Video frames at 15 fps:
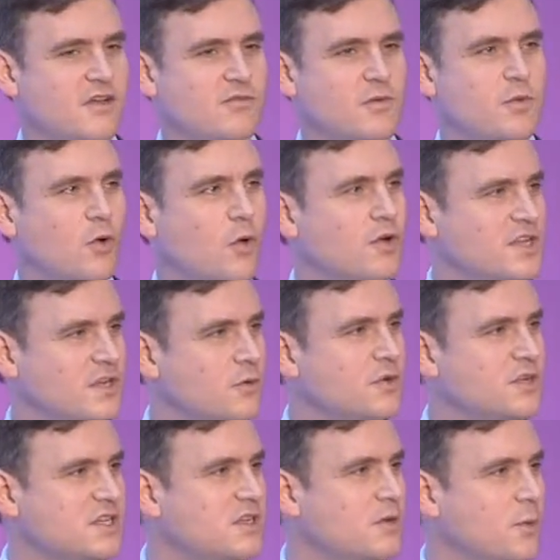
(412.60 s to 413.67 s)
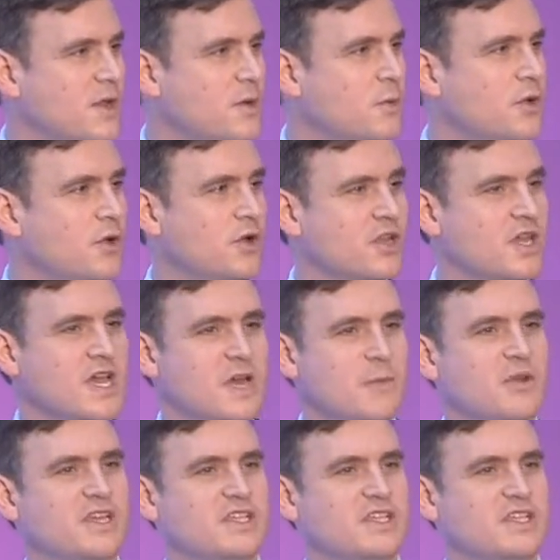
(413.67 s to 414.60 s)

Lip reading: report in order to win work, but